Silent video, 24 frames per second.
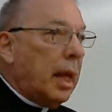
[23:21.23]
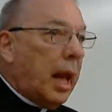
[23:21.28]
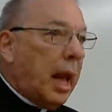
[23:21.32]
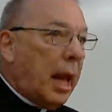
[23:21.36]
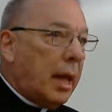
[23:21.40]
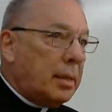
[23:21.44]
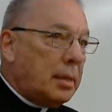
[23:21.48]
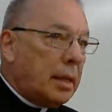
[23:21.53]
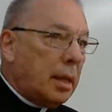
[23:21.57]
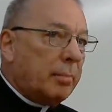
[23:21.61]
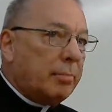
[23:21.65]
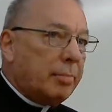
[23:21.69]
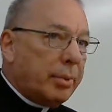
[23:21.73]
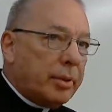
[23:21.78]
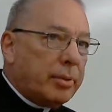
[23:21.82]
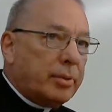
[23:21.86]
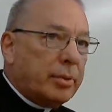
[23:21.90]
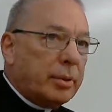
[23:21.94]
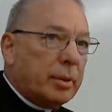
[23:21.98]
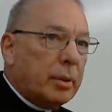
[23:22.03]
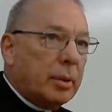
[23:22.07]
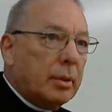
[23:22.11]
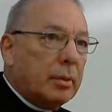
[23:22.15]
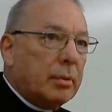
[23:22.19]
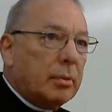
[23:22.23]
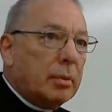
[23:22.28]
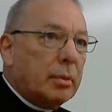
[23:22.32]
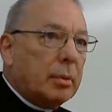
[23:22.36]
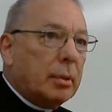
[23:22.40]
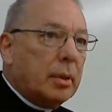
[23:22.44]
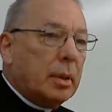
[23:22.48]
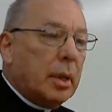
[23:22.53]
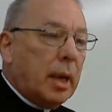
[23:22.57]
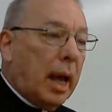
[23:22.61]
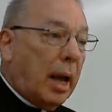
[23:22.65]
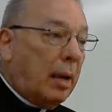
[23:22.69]
And number two,
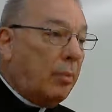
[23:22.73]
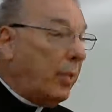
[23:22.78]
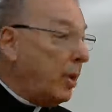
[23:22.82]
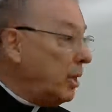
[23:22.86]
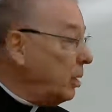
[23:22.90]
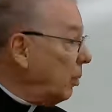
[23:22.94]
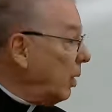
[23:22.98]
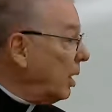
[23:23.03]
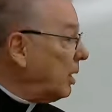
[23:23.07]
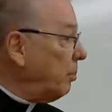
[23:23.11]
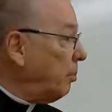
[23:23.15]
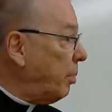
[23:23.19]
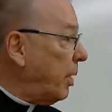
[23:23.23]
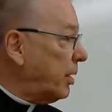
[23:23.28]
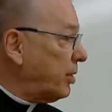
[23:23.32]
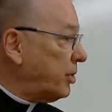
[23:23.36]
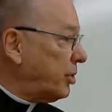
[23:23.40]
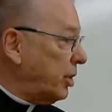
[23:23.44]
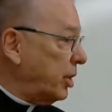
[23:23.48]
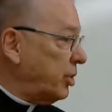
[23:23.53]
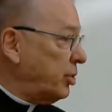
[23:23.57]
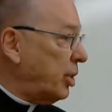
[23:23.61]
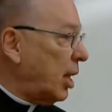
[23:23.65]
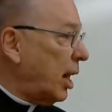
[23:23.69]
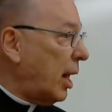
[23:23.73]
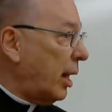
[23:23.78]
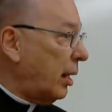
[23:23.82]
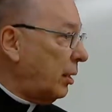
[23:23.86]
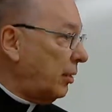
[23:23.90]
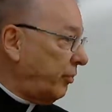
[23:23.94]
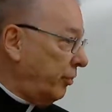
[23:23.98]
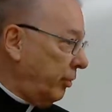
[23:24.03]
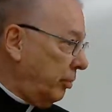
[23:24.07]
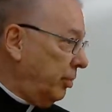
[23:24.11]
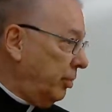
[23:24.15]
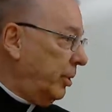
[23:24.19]
and we don't want to punish the
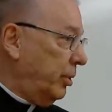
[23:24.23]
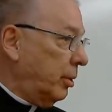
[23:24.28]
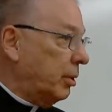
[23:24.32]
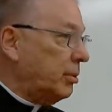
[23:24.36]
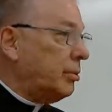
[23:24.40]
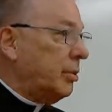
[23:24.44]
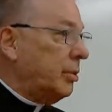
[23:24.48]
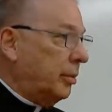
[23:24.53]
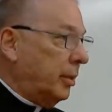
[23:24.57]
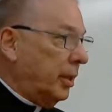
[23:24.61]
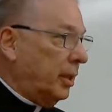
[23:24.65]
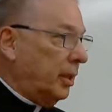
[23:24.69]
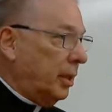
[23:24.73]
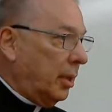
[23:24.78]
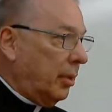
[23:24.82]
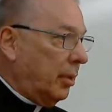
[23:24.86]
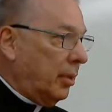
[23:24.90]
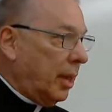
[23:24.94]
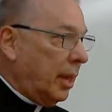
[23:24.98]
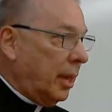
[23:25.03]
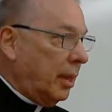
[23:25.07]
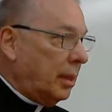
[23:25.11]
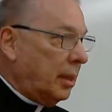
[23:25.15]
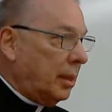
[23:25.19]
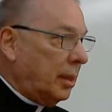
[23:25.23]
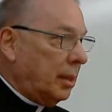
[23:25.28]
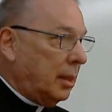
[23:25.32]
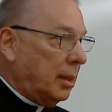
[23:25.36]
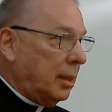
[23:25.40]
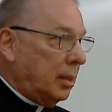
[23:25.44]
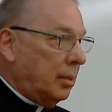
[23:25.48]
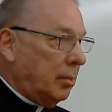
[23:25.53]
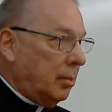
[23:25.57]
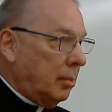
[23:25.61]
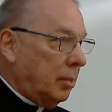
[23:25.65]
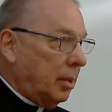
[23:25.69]
child for what you're doing, okay?
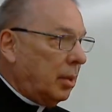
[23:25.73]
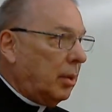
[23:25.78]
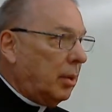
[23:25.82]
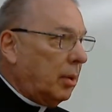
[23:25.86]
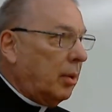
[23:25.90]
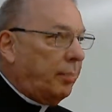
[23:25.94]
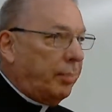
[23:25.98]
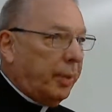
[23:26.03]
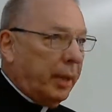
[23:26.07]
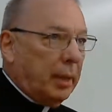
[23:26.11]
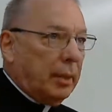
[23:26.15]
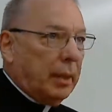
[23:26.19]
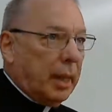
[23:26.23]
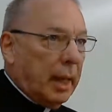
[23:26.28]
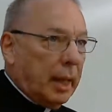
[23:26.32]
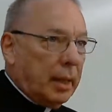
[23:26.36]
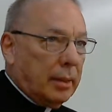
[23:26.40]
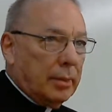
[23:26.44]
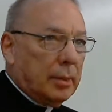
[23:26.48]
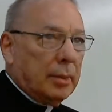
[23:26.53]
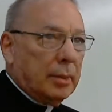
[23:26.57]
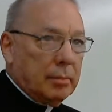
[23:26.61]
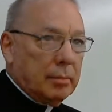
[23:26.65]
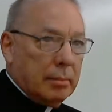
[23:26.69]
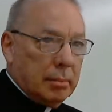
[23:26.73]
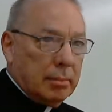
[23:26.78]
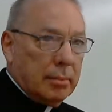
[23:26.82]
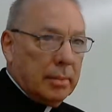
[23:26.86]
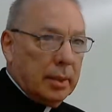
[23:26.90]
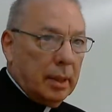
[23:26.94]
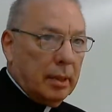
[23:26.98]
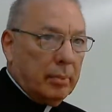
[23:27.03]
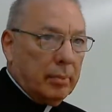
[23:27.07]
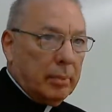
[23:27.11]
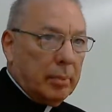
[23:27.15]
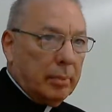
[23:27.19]
We're hoping that, you
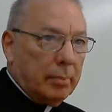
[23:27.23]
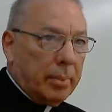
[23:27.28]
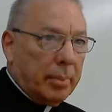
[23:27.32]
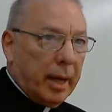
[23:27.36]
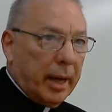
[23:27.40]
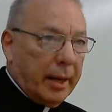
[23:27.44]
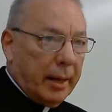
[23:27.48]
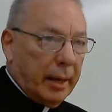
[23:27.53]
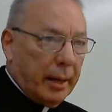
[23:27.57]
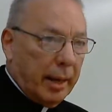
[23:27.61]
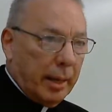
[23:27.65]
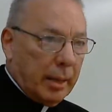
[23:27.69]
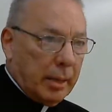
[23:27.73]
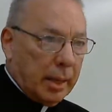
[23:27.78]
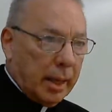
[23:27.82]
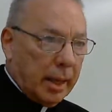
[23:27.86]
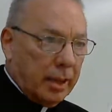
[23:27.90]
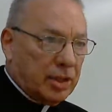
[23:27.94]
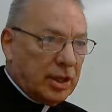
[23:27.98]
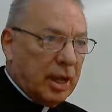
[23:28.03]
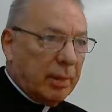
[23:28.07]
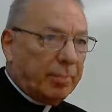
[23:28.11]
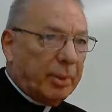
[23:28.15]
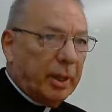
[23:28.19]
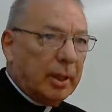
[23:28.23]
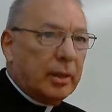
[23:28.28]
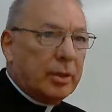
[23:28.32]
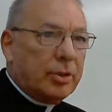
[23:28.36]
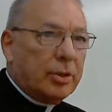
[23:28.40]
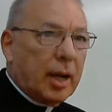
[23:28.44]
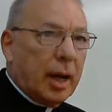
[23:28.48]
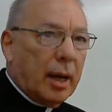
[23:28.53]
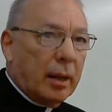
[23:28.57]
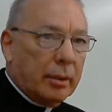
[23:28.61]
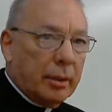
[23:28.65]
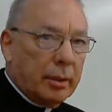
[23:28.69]
know, by accepting the
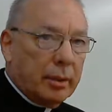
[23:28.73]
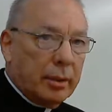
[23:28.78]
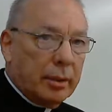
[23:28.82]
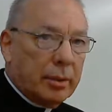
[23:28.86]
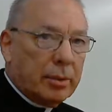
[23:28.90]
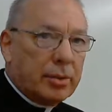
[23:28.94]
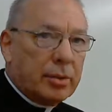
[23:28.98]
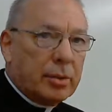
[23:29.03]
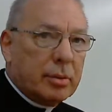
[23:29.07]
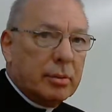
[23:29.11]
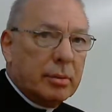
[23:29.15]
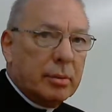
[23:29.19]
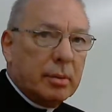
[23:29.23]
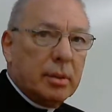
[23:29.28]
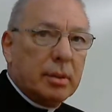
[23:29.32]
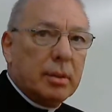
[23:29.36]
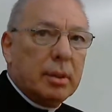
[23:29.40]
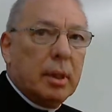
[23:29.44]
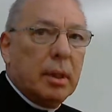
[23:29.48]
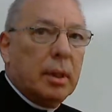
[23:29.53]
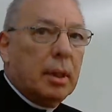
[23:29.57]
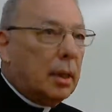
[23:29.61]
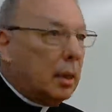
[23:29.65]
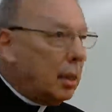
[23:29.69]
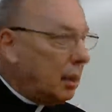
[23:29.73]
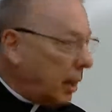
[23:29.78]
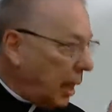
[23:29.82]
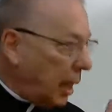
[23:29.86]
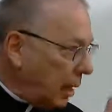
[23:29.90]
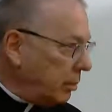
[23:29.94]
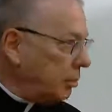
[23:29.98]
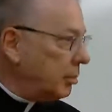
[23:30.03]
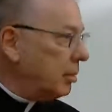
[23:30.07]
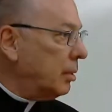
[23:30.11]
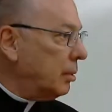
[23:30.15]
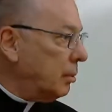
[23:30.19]
child into the school,
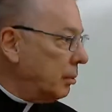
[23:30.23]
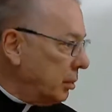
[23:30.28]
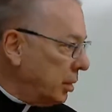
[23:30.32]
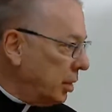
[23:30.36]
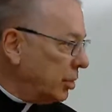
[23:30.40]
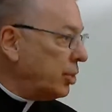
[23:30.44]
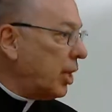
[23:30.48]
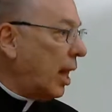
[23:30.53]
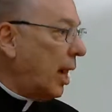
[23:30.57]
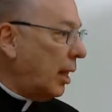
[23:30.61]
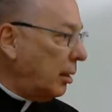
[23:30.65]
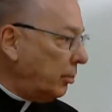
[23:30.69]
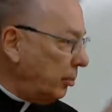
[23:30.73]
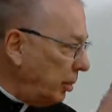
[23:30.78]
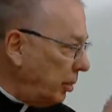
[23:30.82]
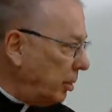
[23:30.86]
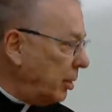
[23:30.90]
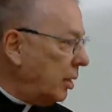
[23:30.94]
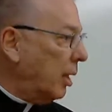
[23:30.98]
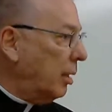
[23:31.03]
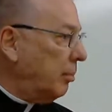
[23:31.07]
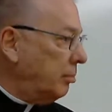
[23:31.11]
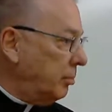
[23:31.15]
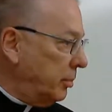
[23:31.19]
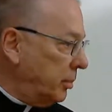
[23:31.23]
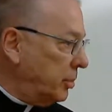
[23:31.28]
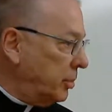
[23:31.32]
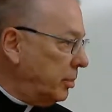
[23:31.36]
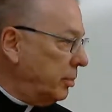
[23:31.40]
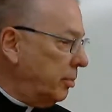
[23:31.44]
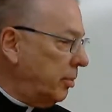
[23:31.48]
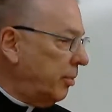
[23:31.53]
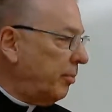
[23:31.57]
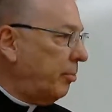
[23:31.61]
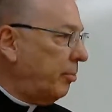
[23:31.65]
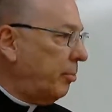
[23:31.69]
that the child will come
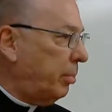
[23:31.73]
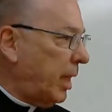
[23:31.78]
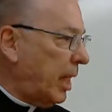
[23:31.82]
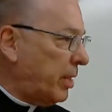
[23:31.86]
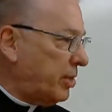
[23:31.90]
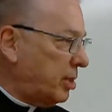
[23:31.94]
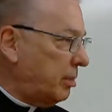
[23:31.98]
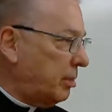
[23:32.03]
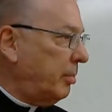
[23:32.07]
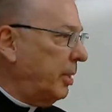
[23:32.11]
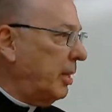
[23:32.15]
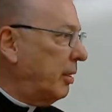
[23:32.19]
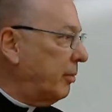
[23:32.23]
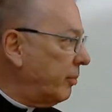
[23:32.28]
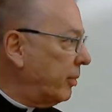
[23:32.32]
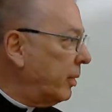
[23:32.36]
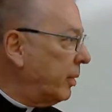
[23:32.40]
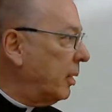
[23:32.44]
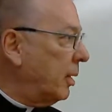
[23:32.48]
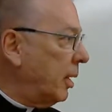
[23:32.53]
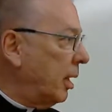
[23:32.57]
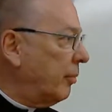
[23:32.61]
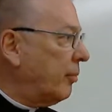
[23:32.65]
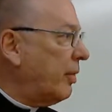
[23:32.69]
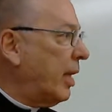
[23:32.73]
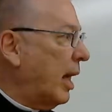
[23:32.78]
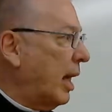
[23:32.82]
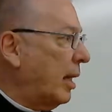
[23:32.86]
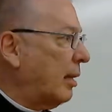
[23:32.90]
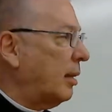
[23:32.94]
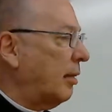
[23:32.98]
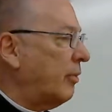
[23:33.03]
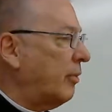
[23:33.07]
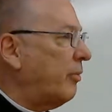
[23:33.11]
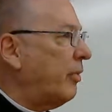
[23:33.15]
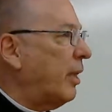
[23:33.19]
to a blossoming of
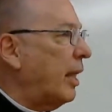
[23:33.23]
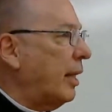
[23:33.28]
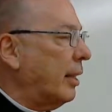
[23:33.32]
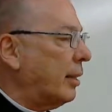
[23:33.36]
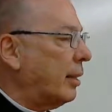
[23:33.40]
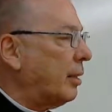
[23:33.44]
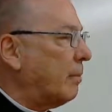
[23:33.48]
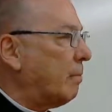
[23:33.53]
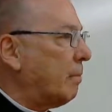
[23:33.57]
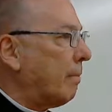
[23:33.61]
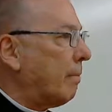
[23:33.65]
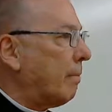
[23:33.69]
Catholic faith.